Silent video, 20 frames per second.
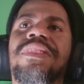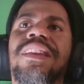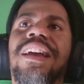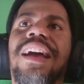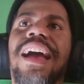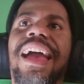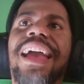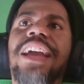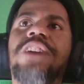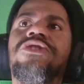
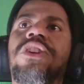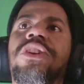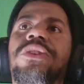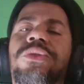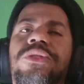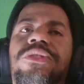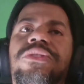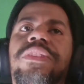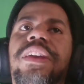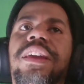actually
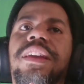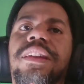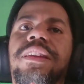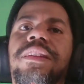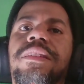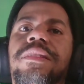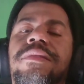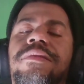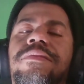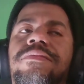understand it.
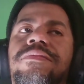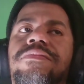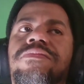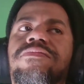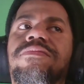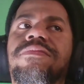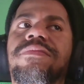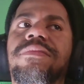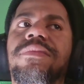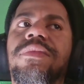
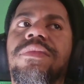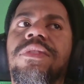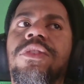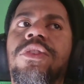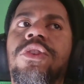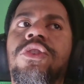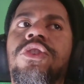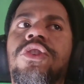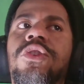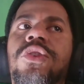
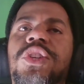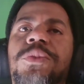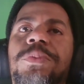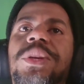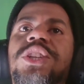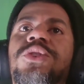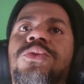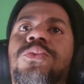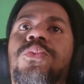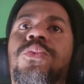You know,
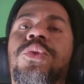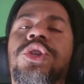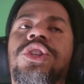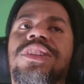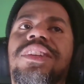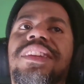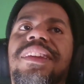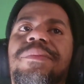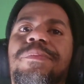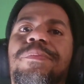especially with,
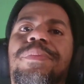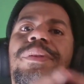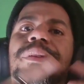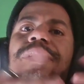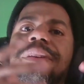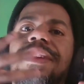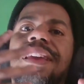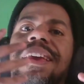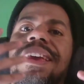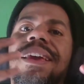
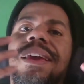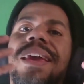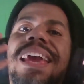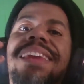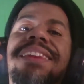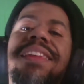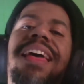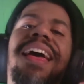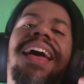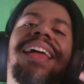
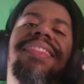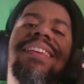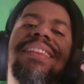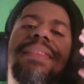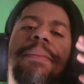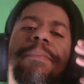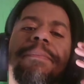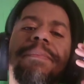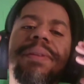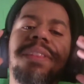and I think
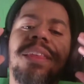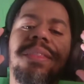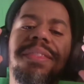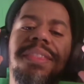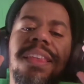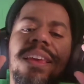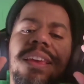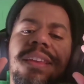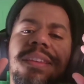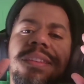the
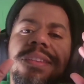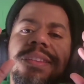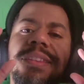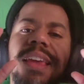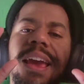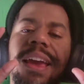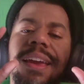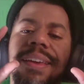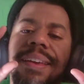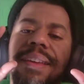thing
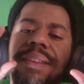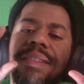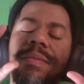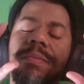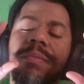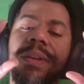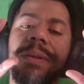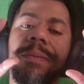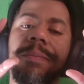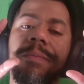that gets
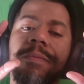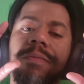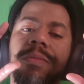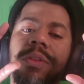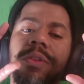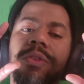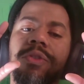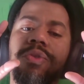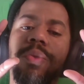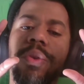me
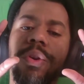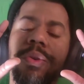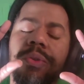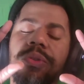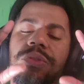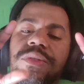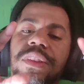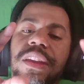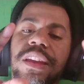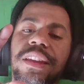to
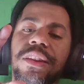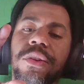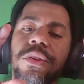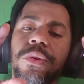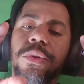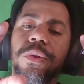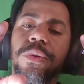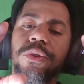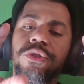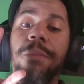understand
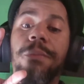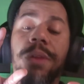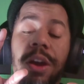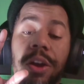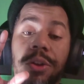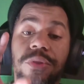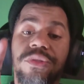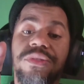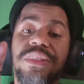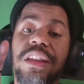
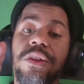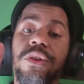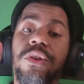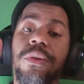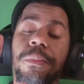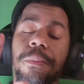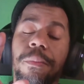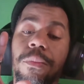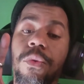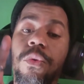her
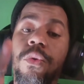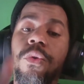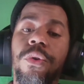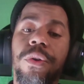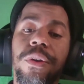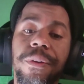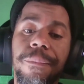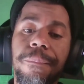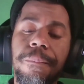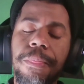
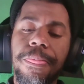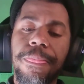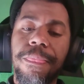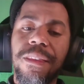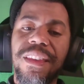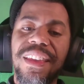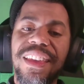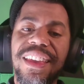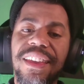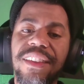more
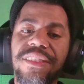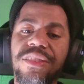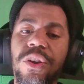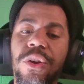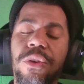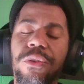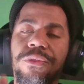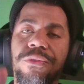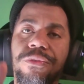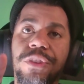is
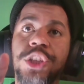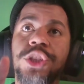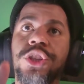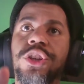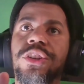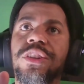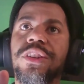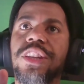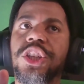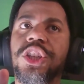her
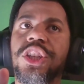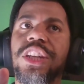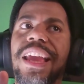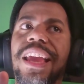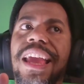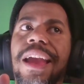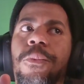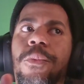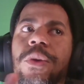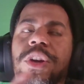vision that she
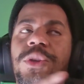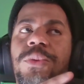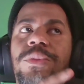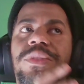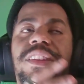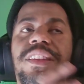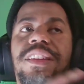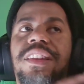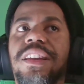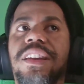had while she was
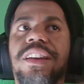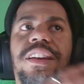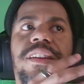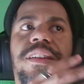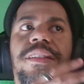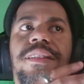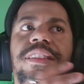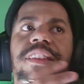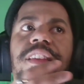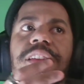in
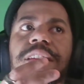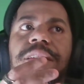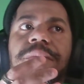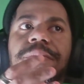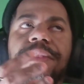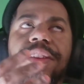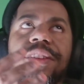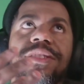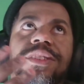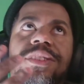
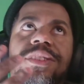the